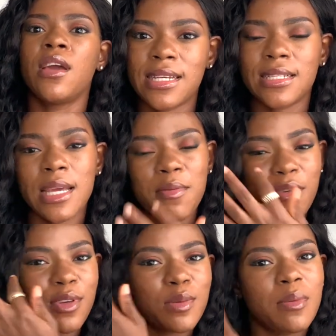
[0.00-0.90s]
and time for
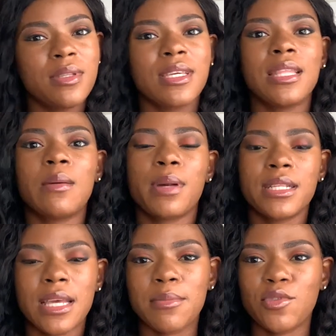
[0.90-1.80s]
you to be able to get the
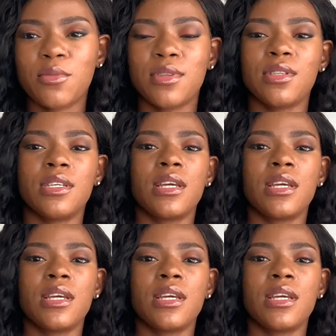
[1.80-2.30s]
part-time jobs you need.